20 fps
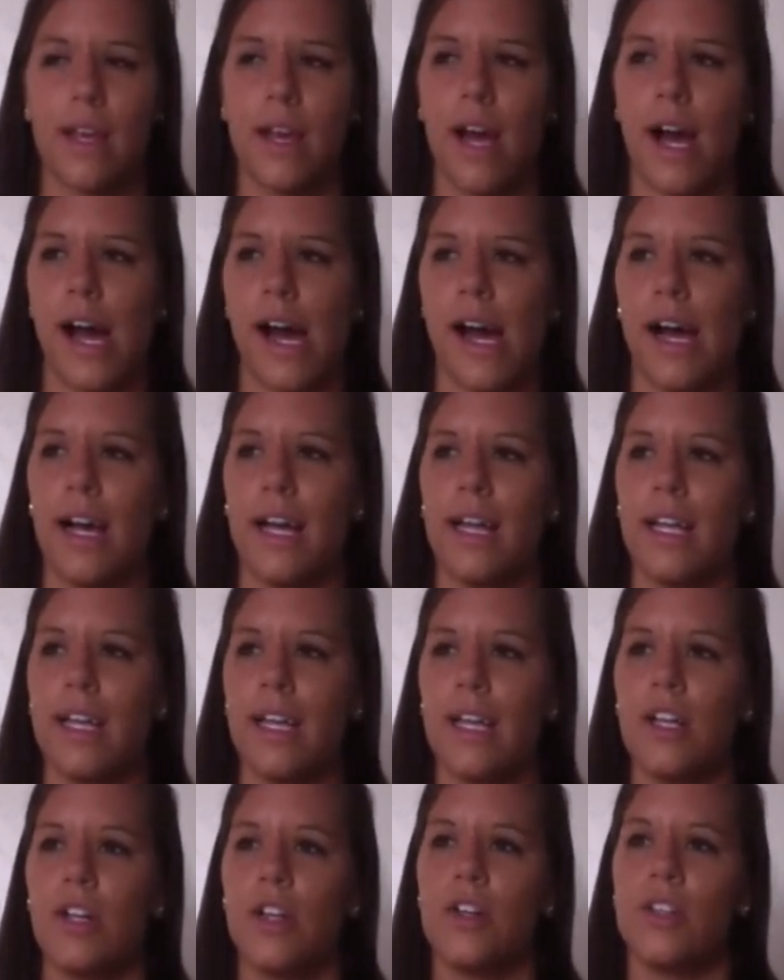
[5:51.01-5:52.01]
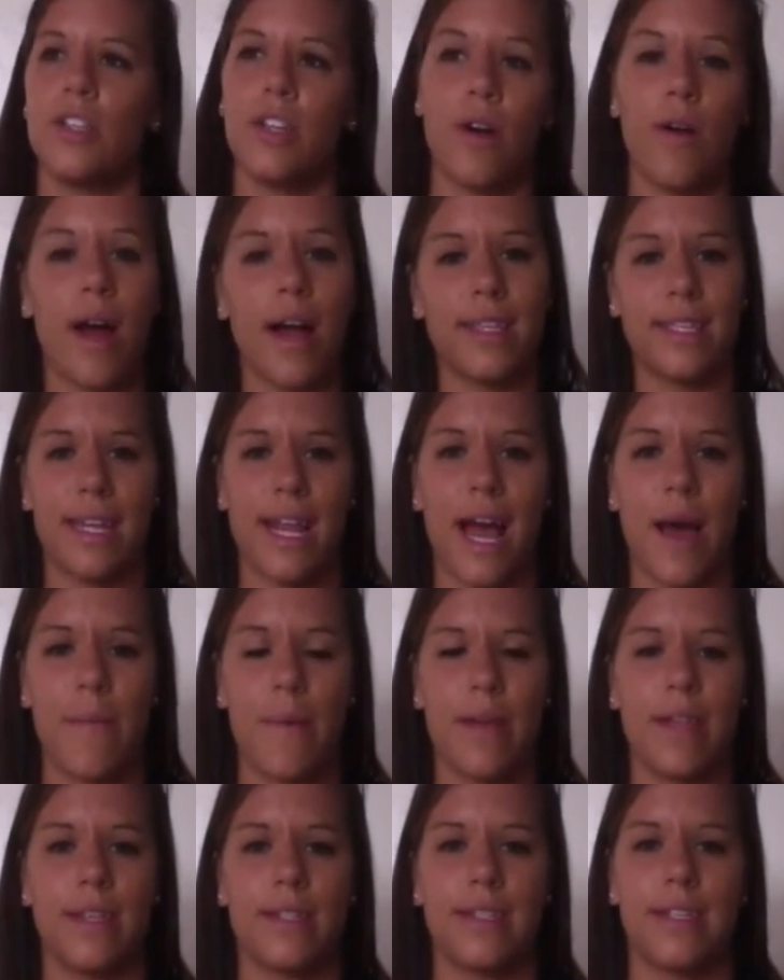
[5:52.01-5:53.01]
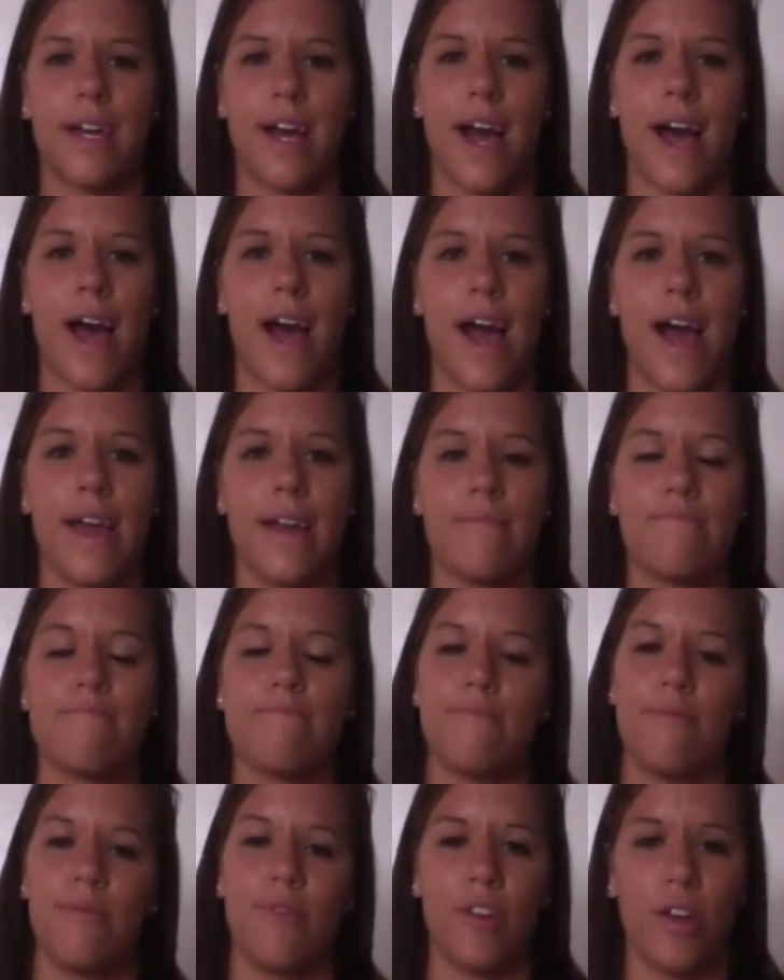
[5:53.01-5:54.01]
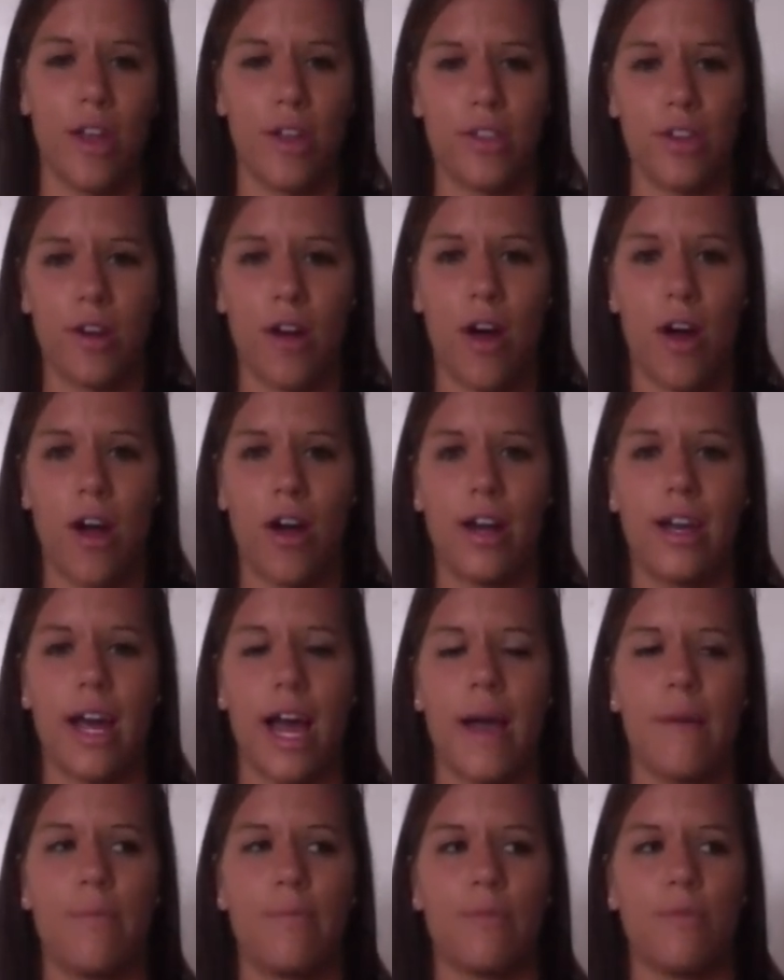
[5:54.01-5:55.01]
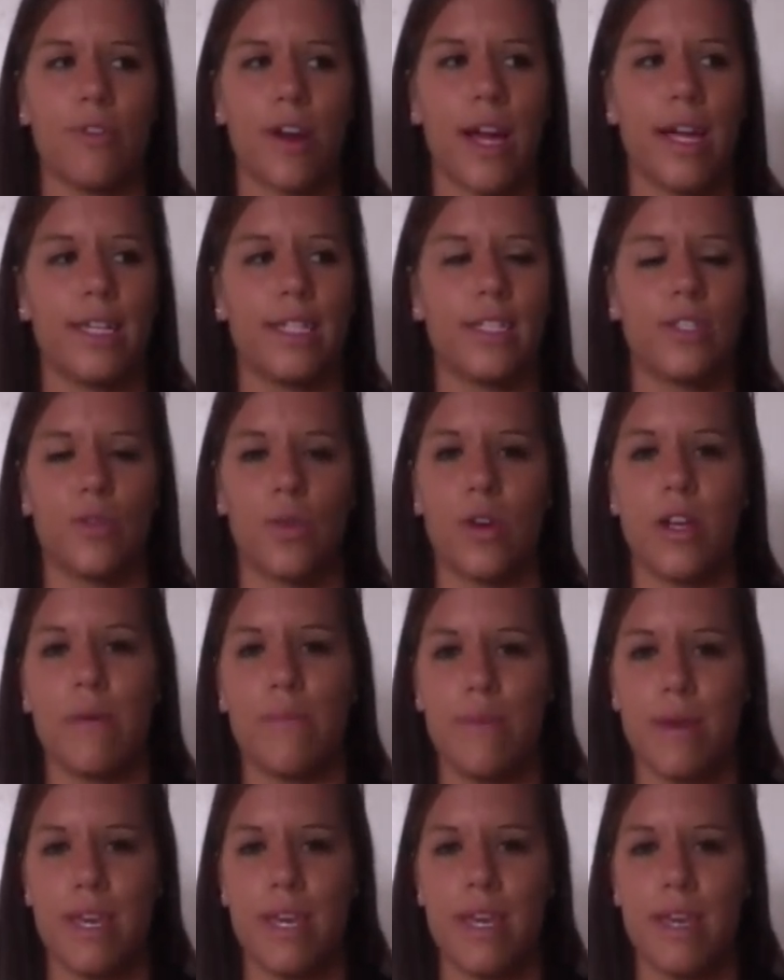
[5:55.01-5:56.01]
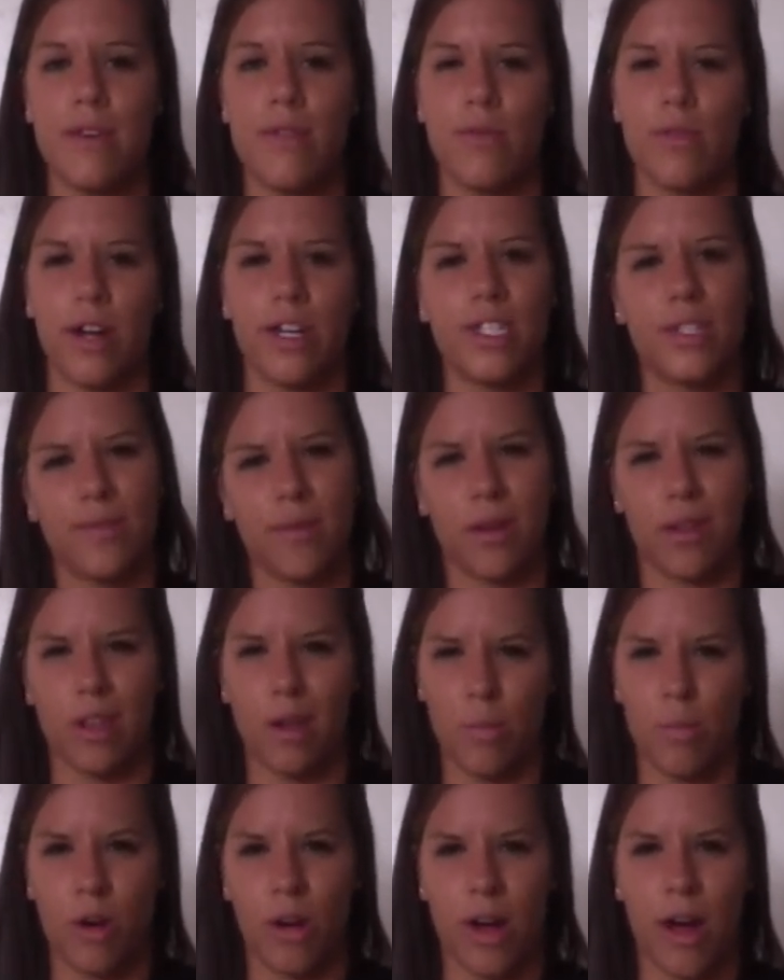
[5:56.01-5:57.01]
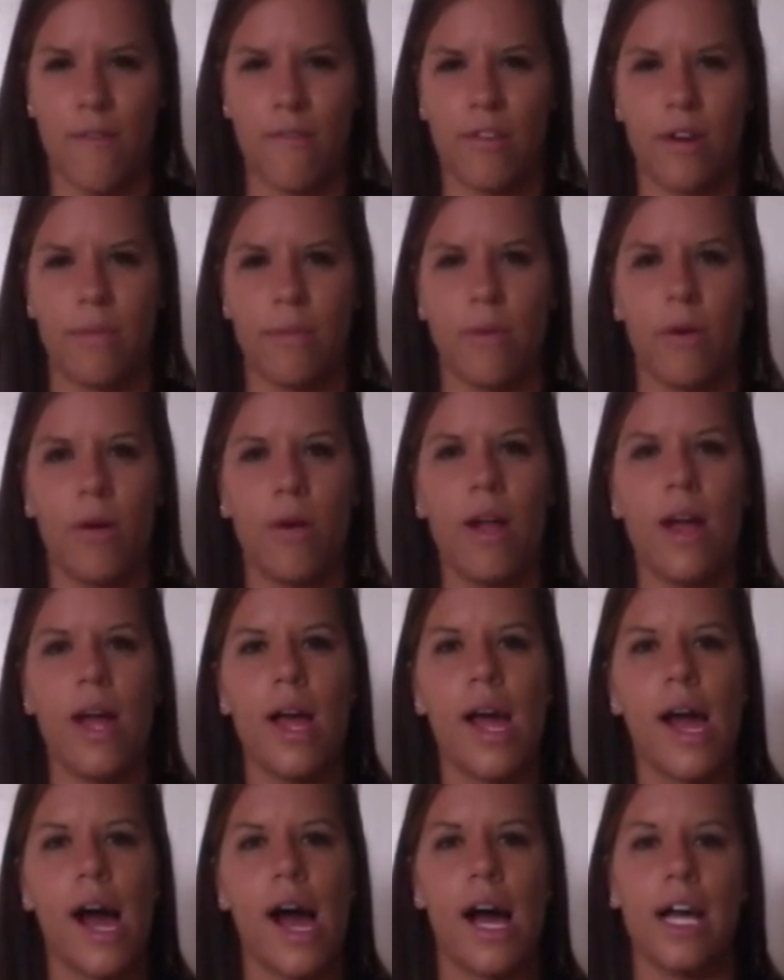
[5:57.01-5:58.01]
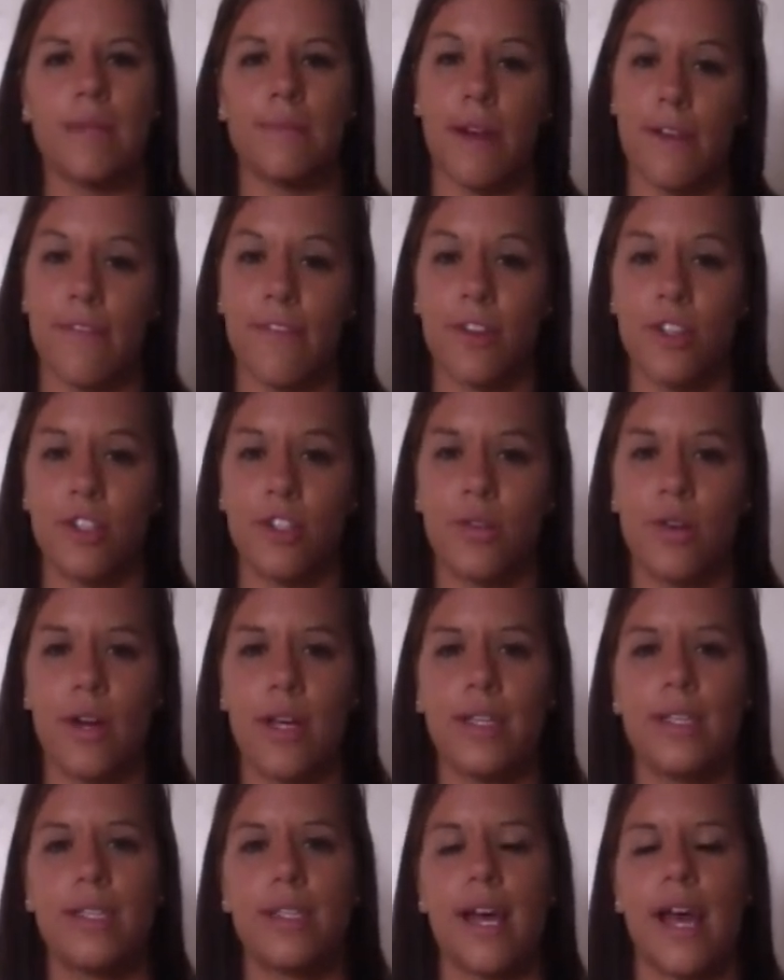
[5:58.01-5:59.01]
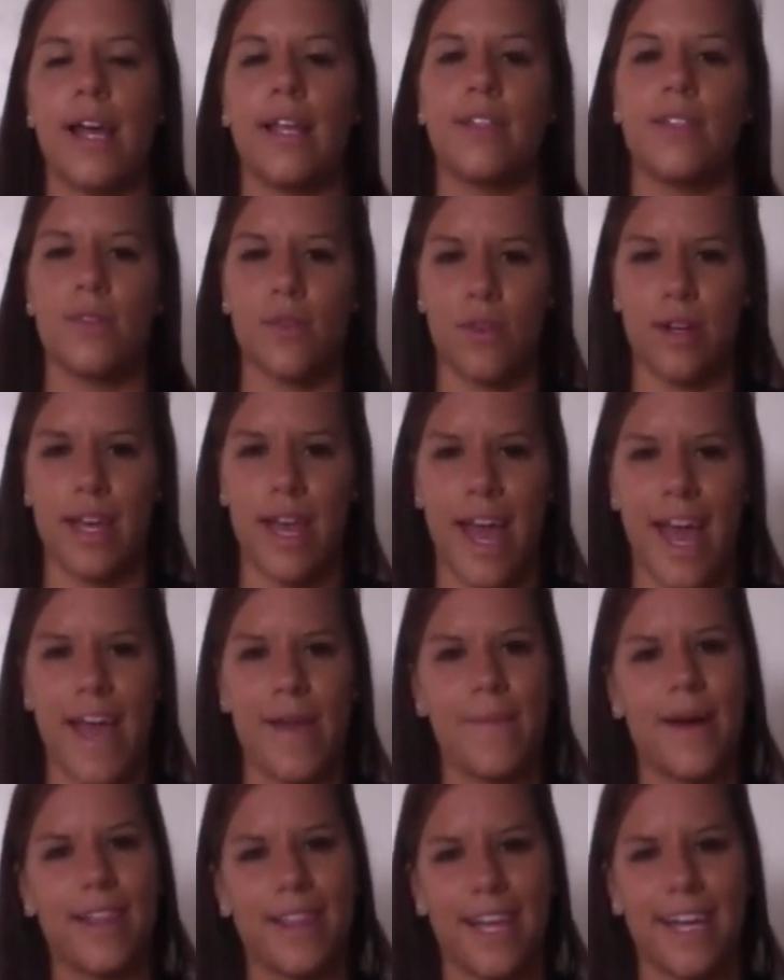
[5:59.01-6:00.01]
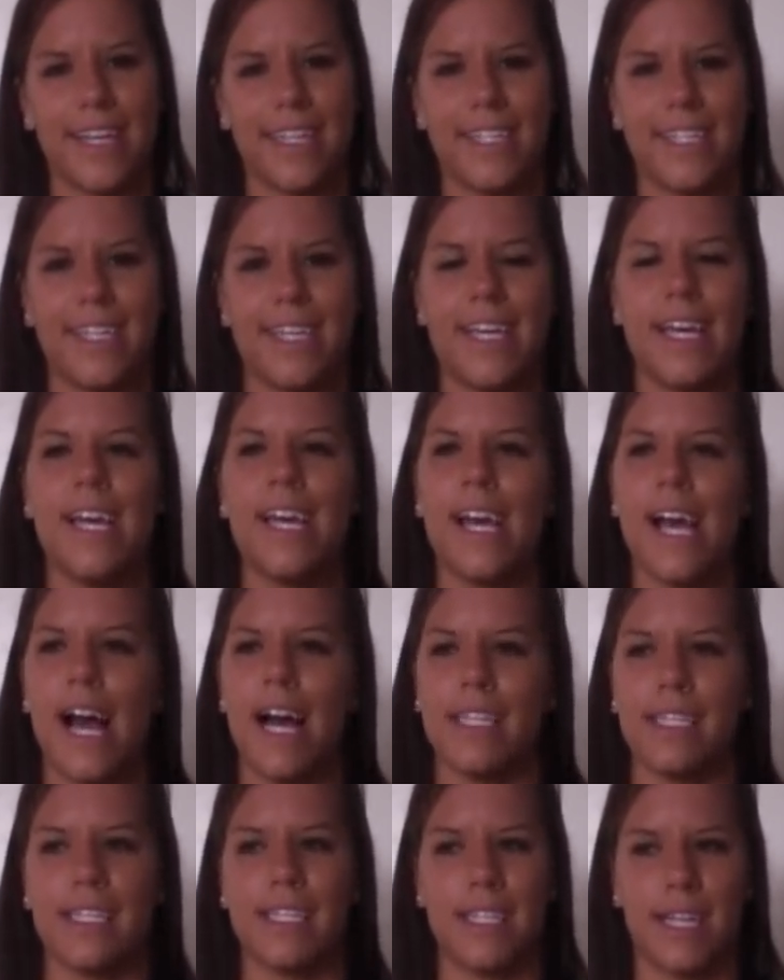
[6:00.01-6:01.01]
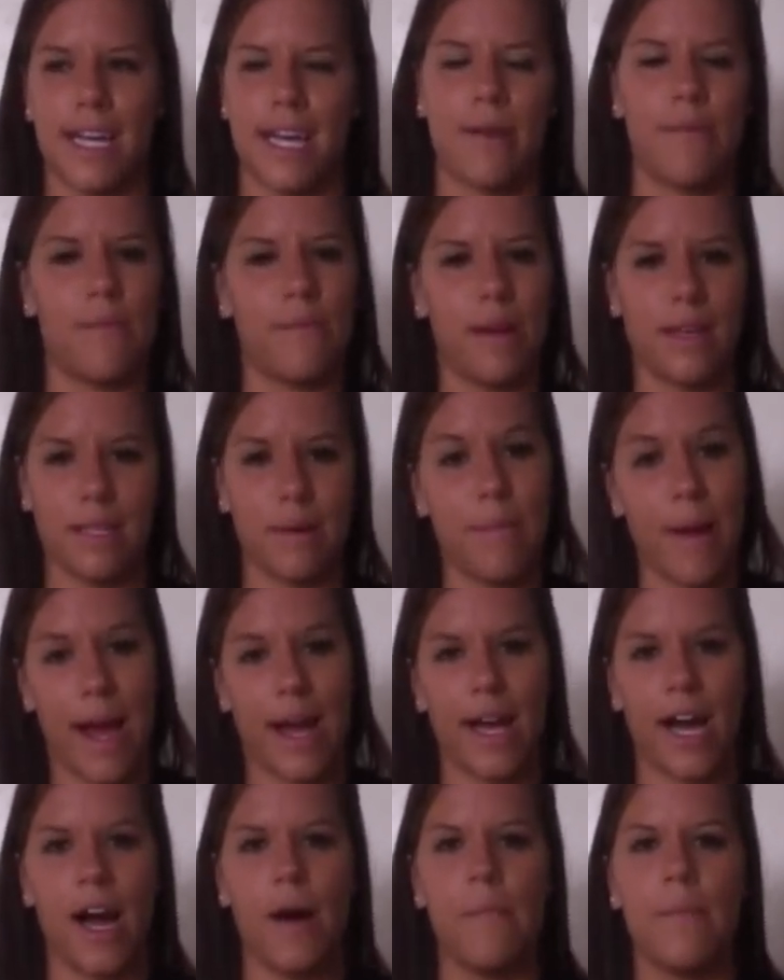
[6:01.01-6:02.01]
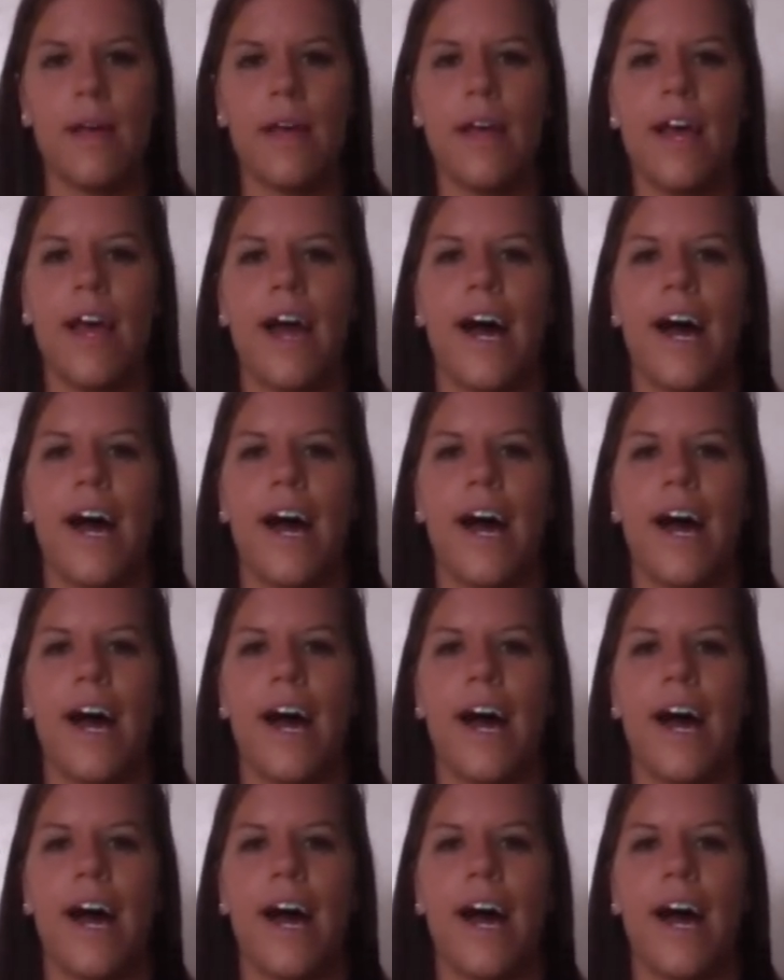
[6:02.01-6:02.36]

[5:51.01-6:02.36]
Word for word: Uh, so, as it happened, I filled out the card. I ranked sorority B, where I just felt a little more comfortable, as my first choice, and sorority A, my legacy, as a second, as a backup.